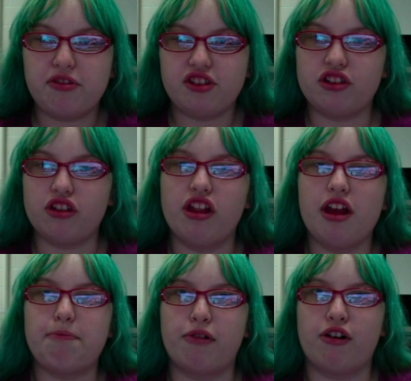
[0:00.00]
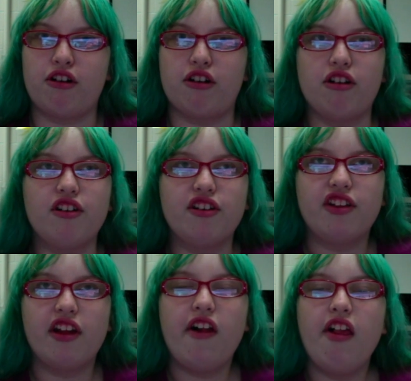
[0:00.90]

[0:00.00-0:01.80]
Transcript: slippers.